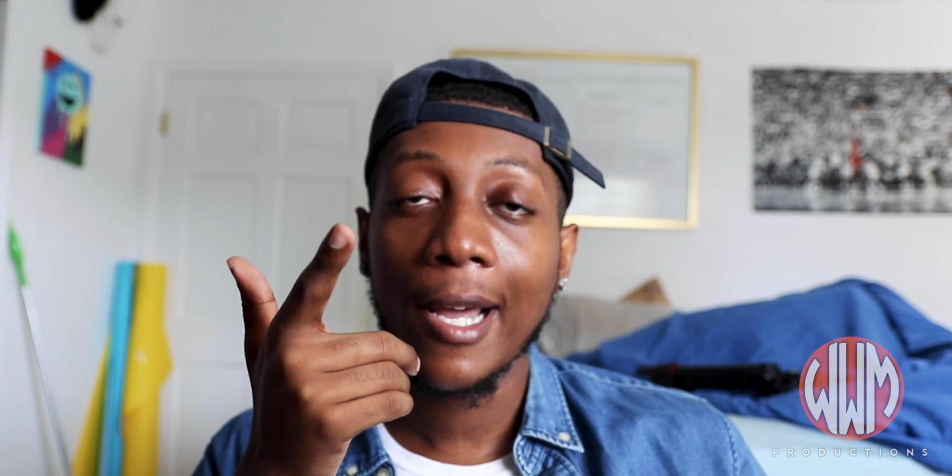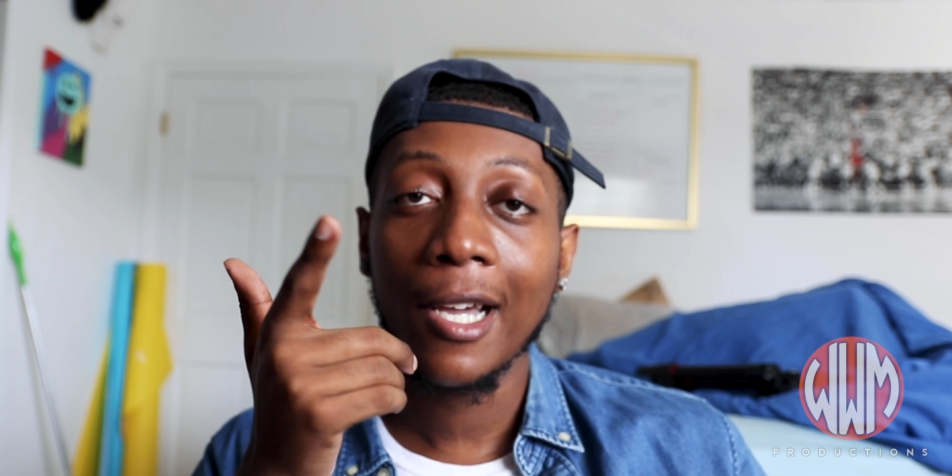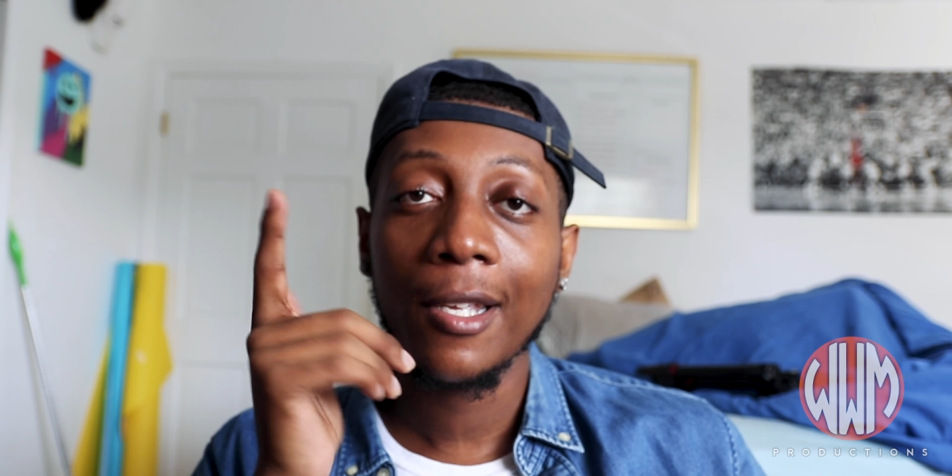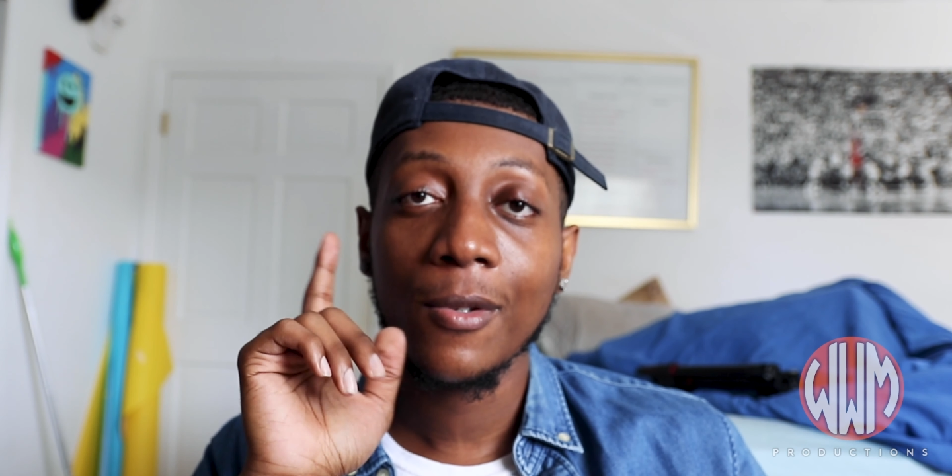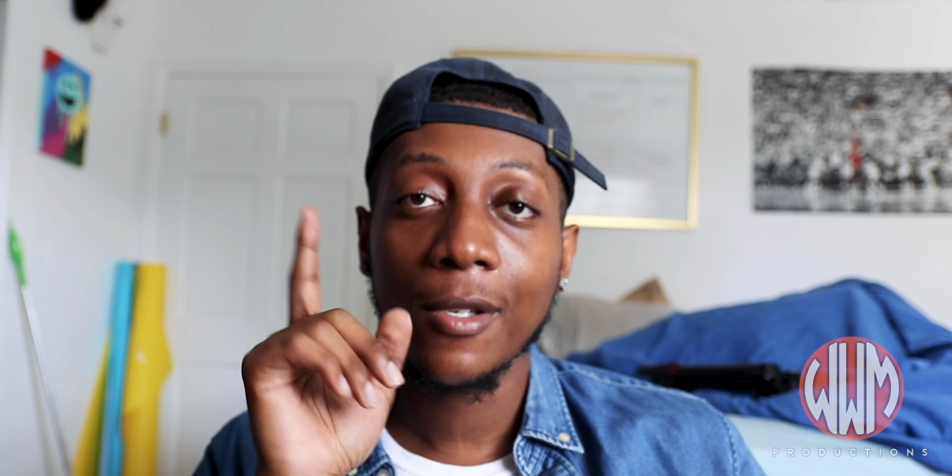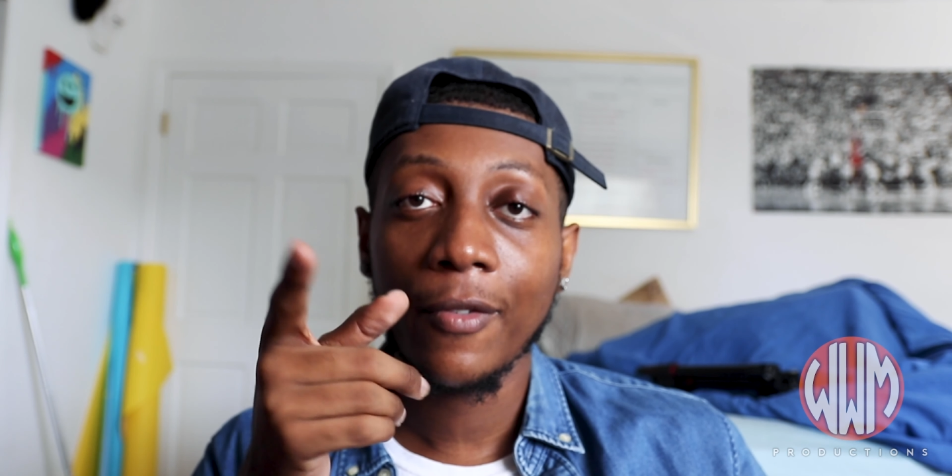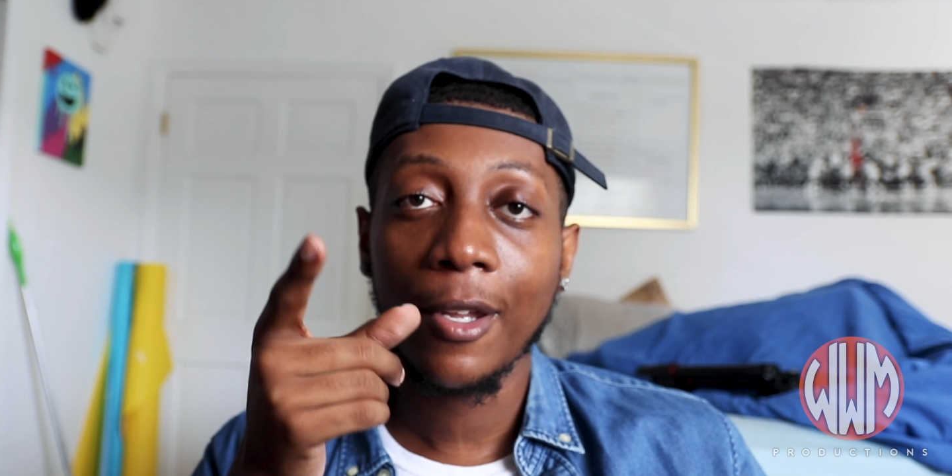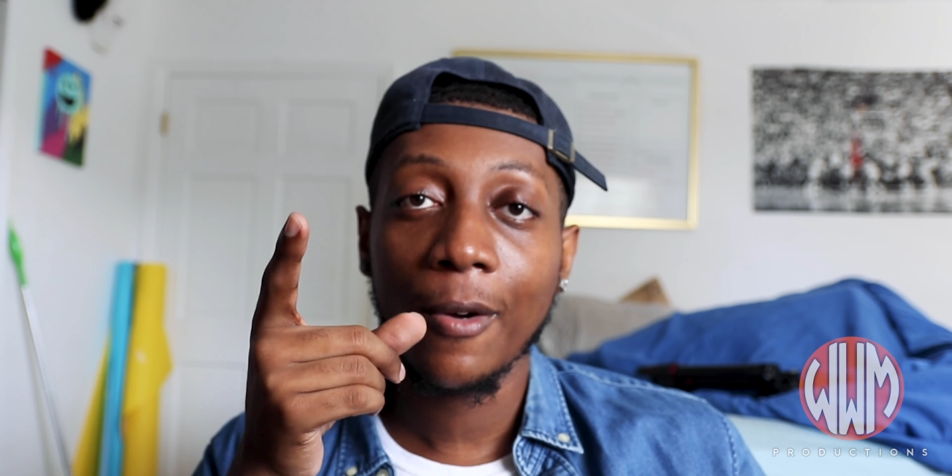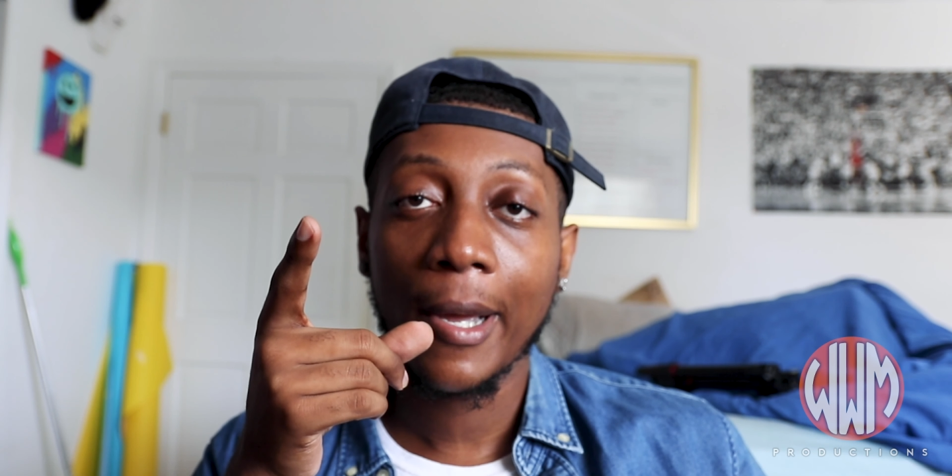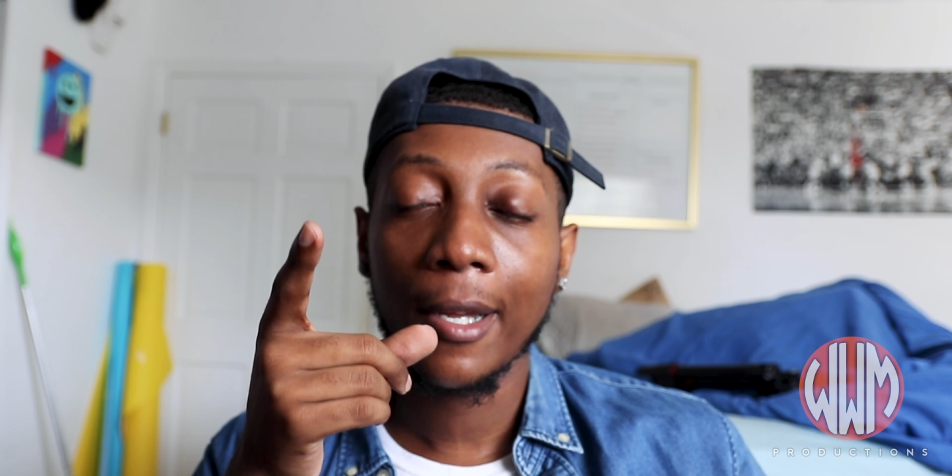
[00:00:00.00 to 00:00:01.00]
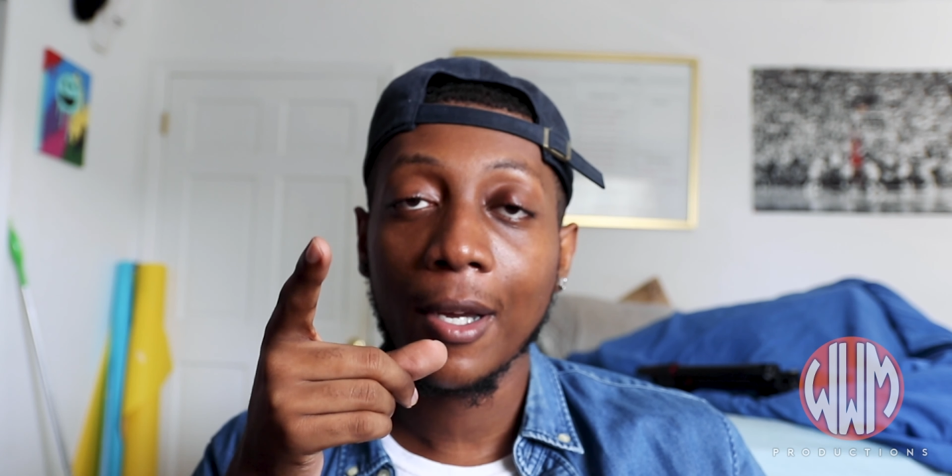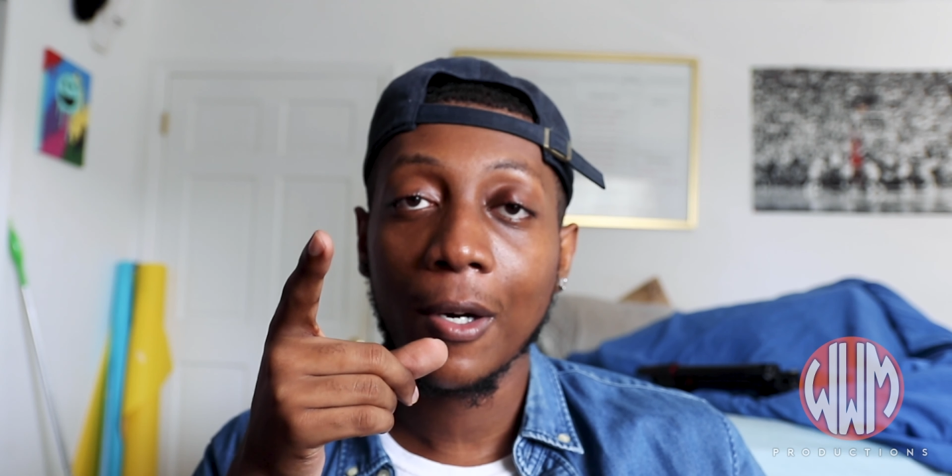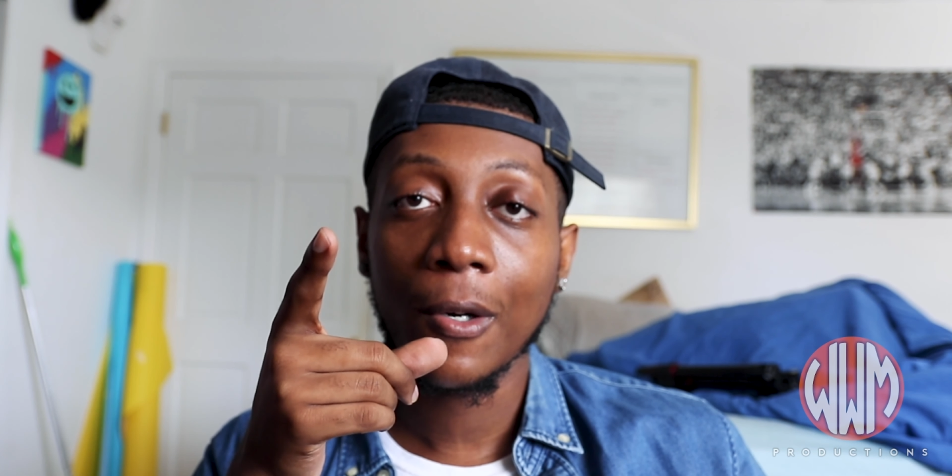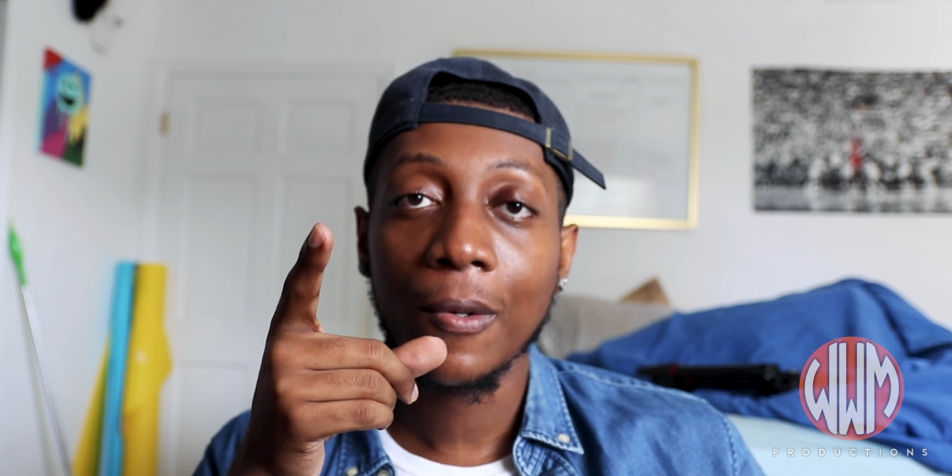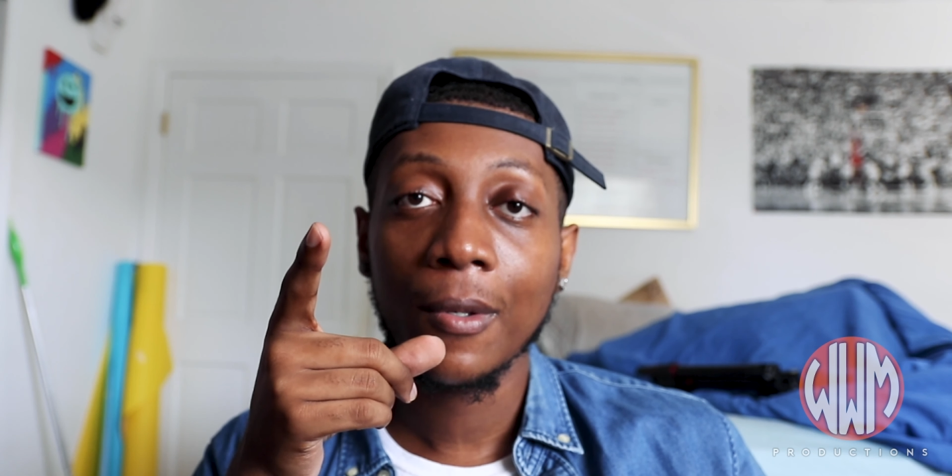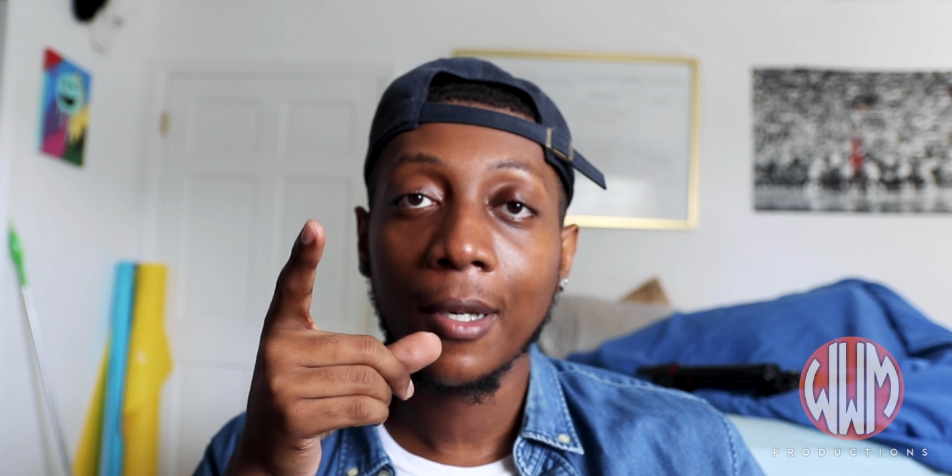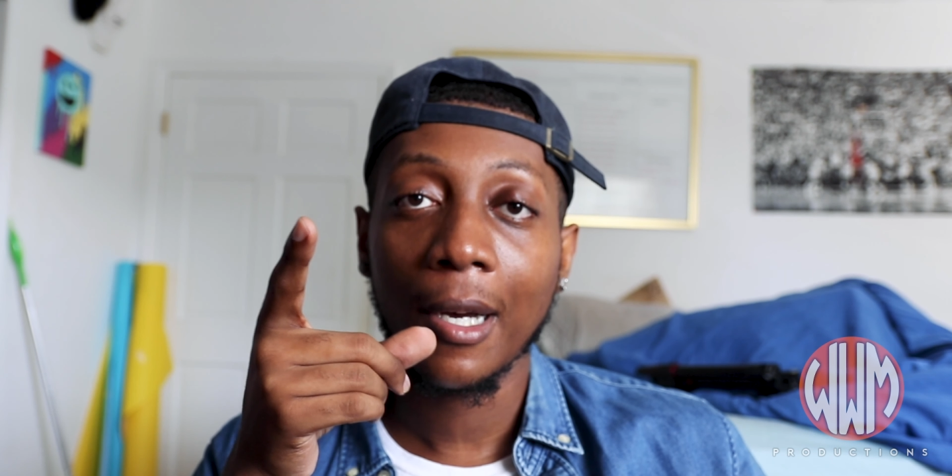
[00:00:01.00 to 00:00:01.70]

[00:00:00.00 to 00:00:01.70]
now I use the Video Mic Go